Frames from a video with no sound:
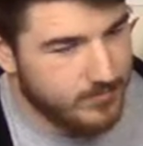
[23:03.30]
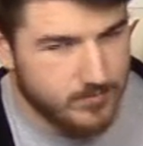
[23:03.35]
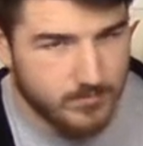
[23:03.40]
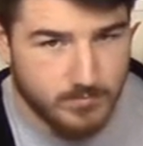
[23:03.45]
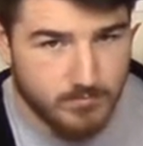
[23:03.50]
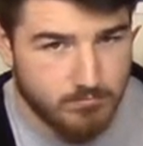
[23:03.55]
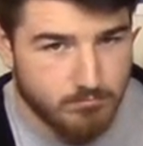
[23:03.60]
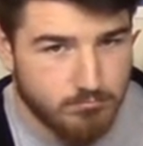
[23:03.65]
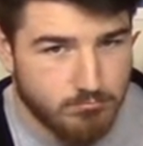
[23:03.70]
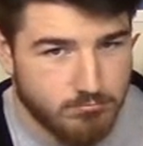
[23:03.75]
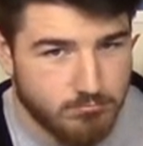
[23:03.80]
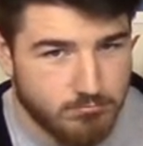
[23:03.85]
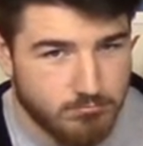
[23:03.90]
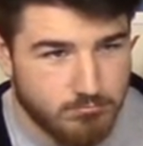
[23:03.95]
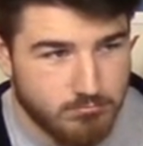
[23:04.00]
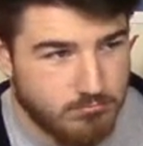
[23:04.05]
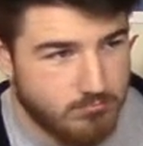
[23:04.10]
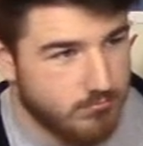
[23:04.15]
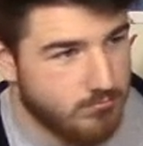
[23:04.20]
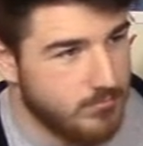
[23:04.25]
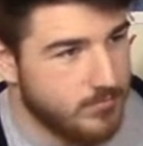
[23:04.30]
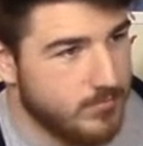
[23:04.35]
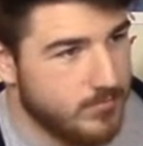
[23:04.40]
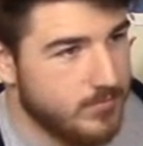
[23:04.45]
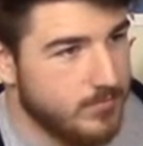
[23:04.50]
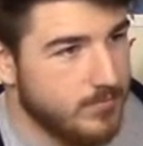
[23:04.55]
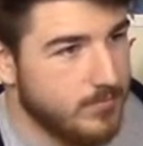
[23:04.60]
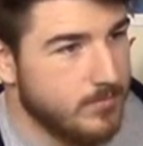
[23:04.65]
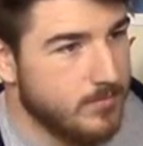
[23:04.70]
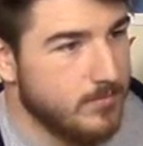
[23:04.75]

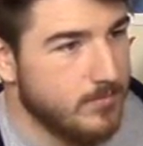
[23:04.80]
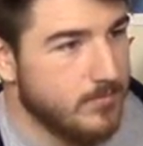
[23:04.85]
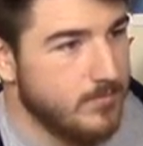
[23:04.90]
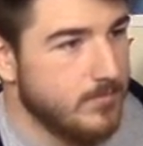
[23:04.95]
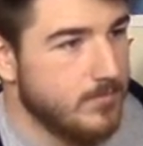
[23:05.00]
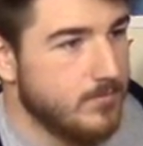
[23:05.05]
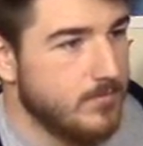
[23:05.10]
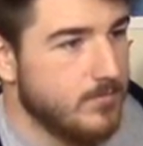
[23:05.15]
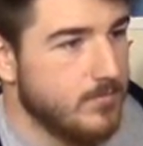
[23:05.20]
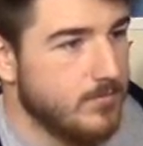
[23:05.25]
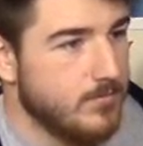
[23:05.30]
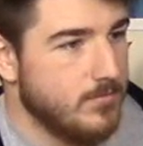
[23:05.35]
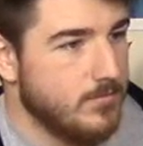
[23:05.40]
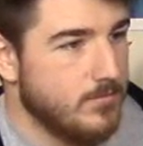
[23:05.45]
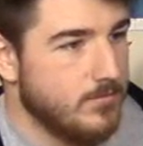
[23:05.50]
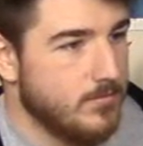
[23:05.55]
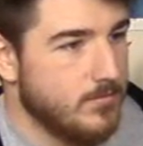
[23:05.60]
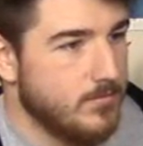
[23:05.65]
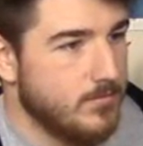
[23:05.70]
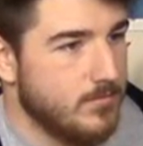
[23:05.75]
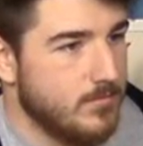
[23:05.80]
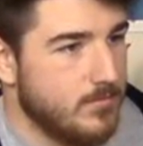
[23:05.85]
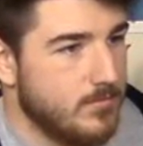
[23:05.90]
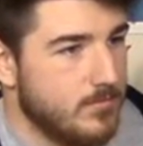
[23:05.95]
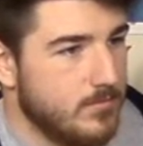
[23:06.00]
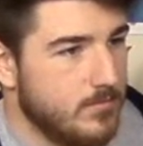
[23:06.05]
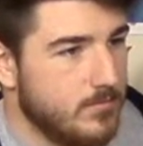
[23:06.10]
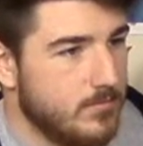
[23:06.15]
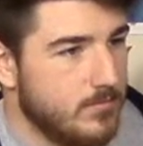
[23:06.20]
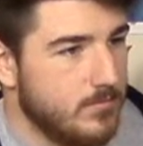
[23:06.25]

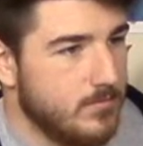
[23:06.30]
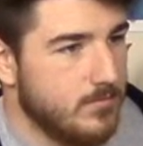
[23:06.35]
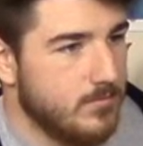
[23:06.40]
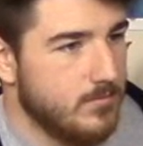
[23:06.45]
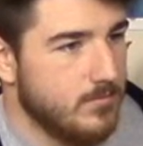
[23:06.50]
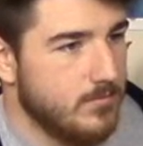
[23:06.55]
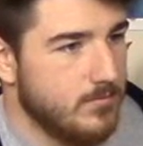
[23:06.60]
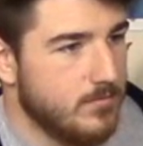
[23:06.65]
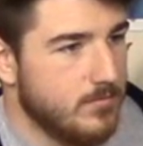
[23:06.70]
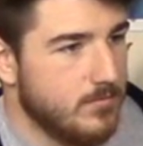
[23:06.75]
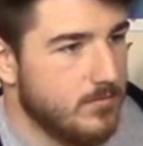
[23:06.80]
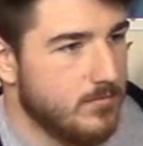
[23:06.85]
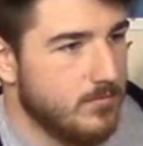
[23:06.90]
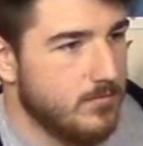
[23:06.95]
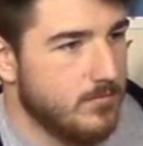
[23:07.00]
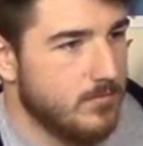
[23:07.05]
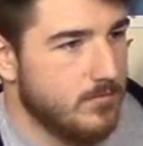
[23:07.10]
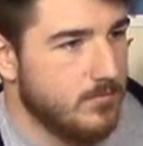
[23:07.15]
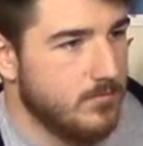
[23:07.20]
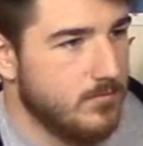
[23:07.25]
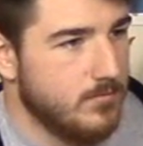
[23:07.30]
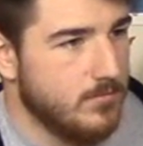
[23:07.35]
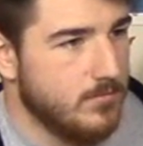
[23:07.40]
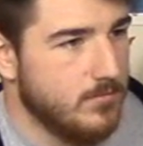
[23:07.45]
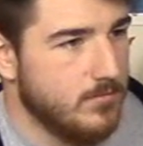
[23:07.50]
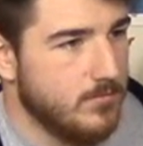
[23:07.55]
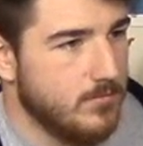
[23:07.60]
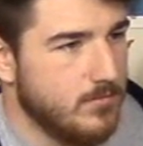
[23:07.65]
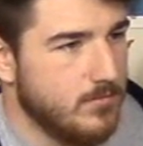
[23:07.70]
No words are spoken by the person on screen.